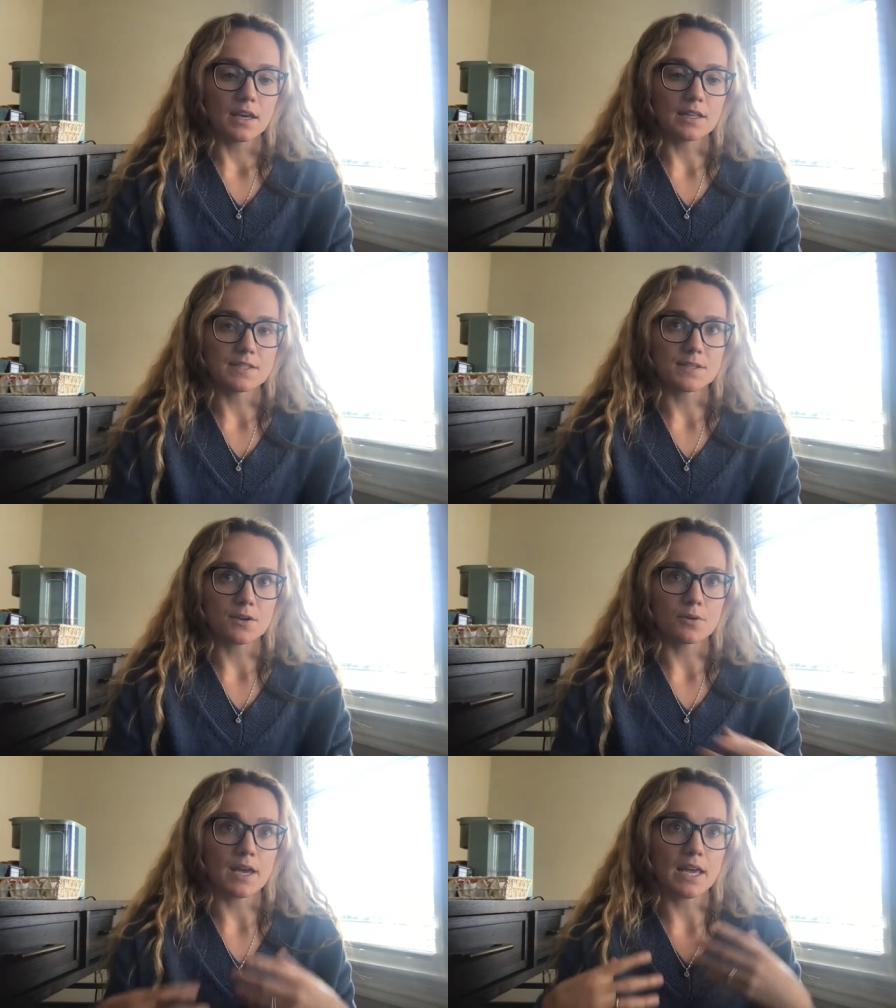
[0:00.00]
And
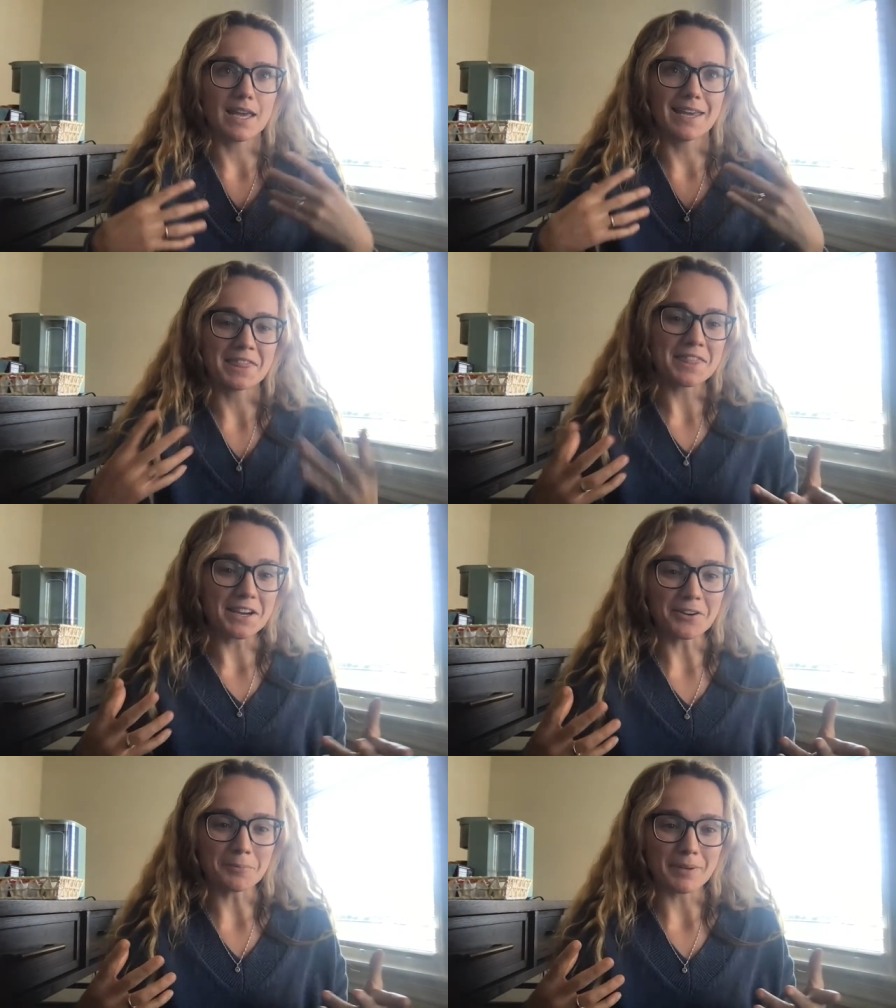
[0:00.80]
so in
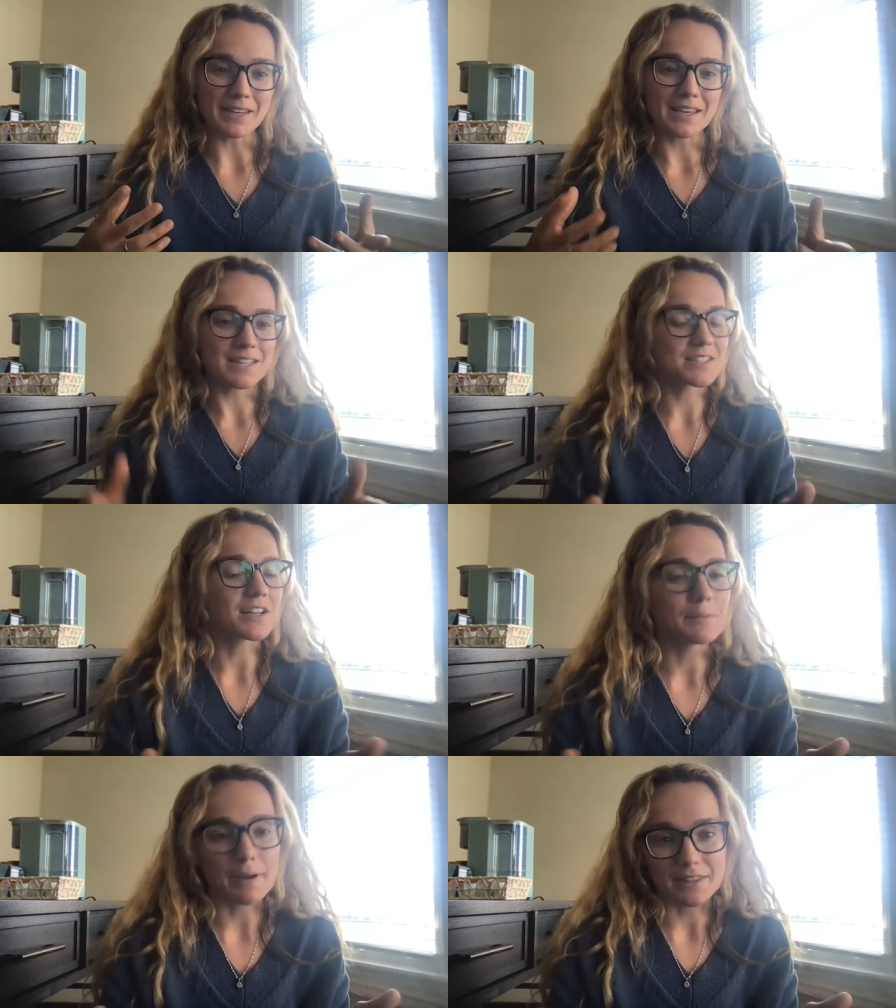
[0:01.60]
therapy, it's
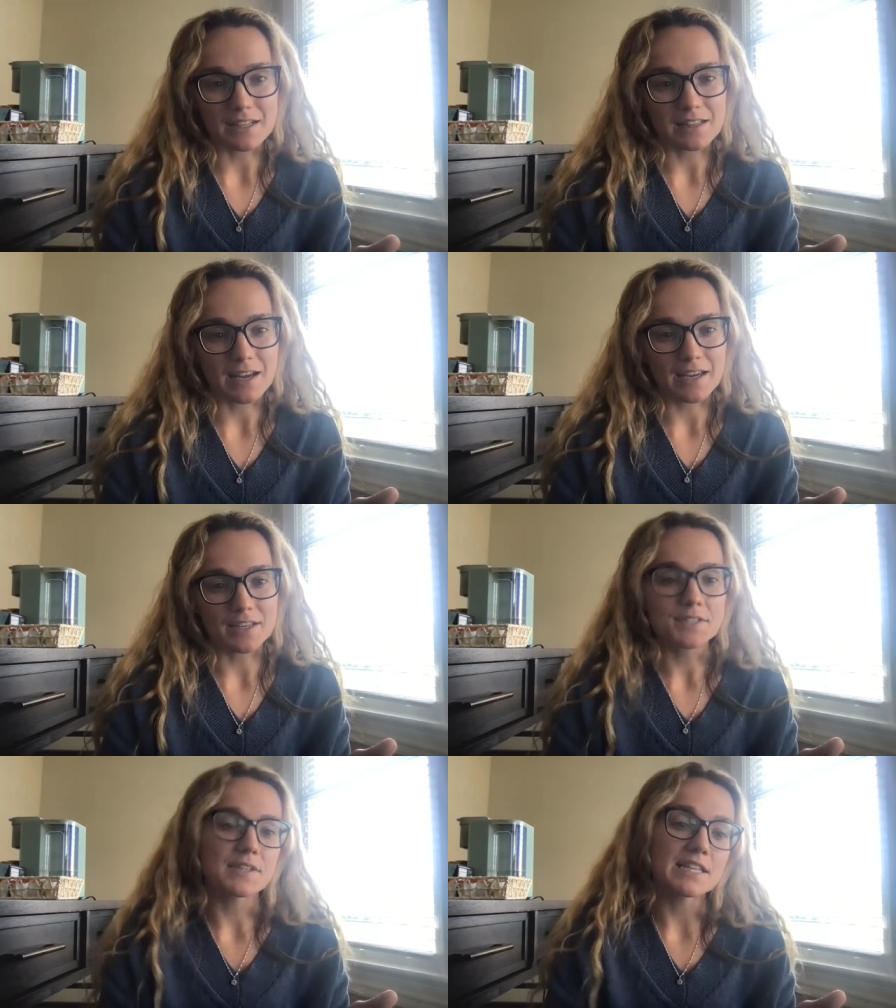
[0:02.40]
all about the
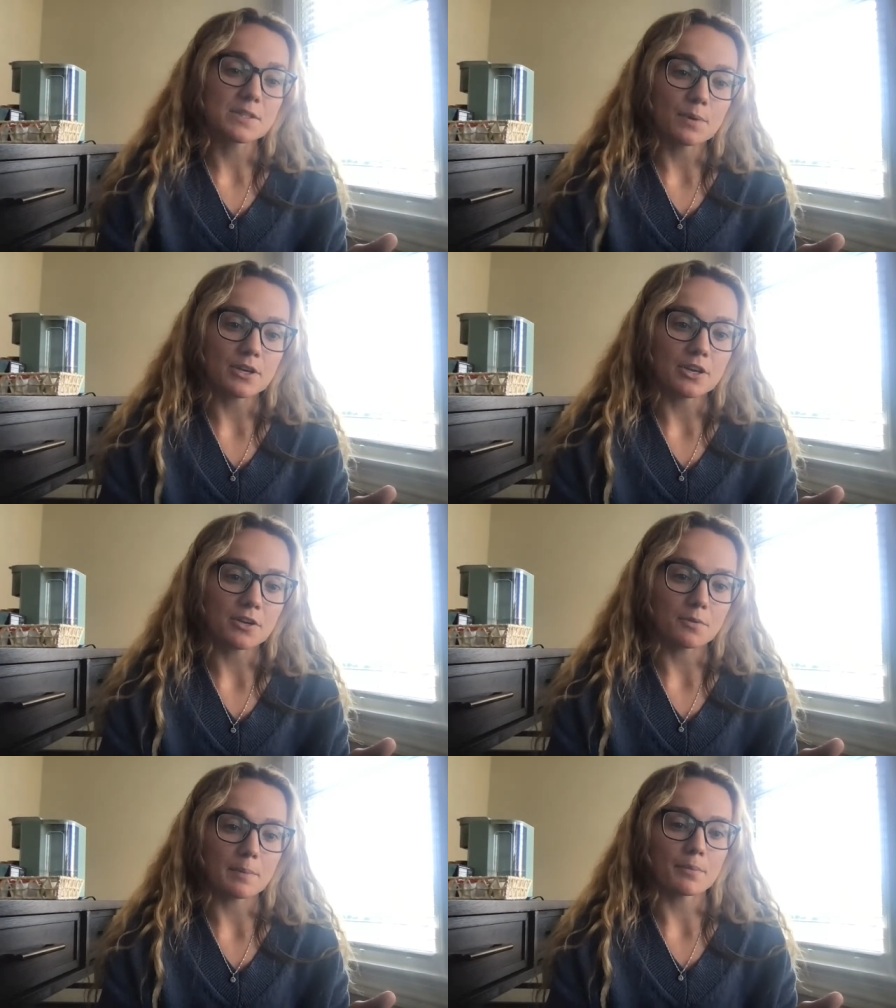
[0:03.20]
client. So that's the way you
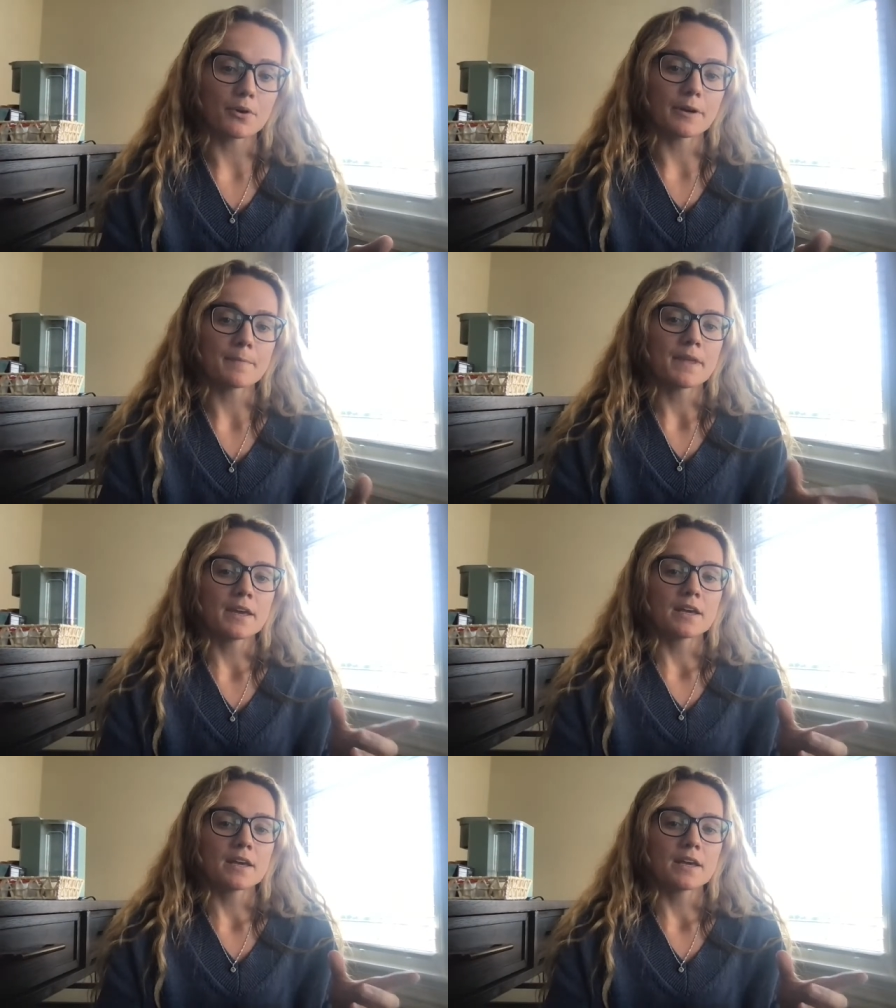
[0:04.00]
can remember it.